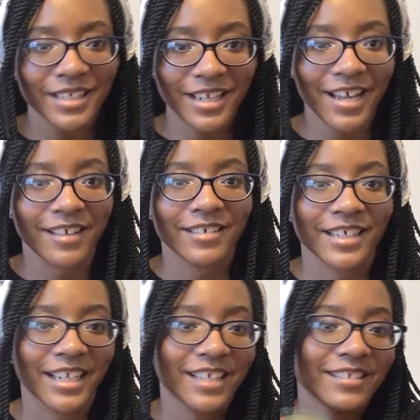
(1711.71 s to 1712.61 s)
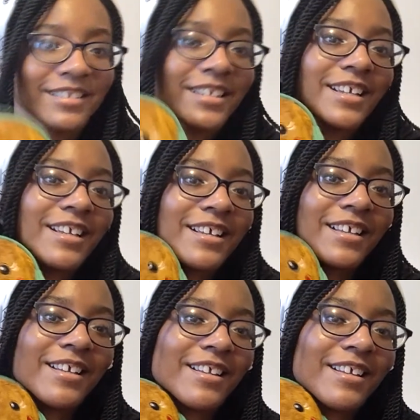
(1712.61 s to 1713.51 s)
yeah, again,
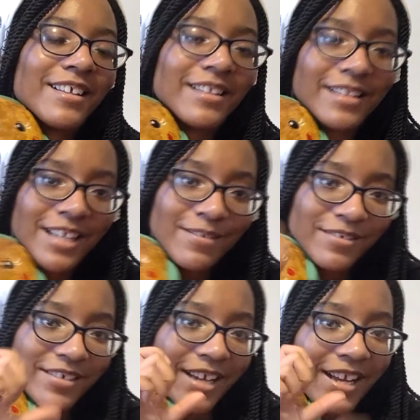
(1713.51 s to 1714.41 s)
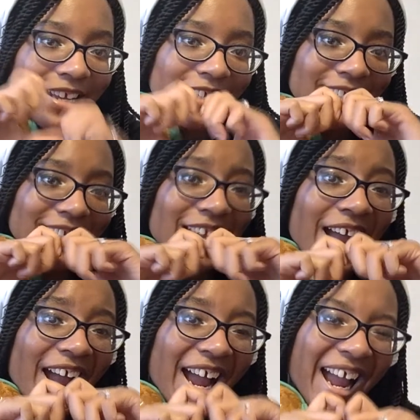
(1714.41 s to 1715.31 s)
love you guys.
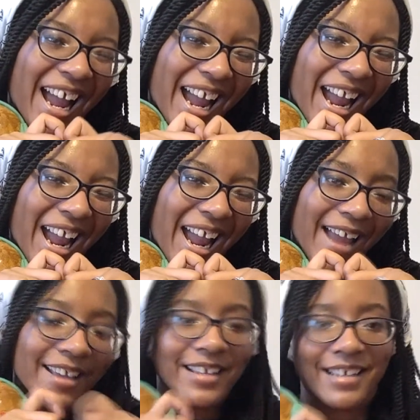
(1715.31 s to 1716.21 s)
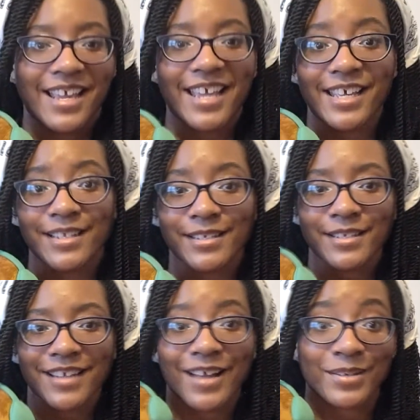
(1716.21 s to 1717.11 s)

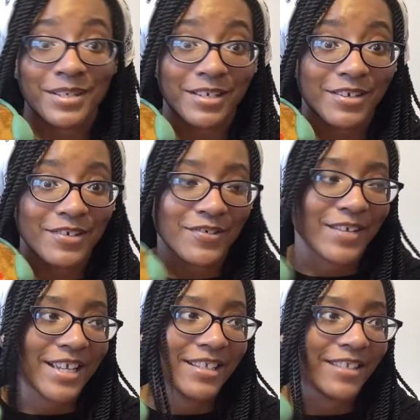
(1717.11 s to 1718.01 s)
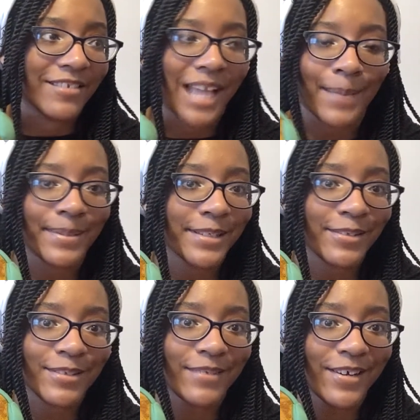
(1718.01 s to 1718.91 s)
And I'll see you in
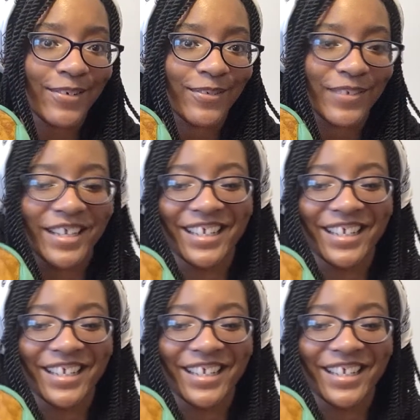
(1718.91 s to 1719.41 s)
episode 12.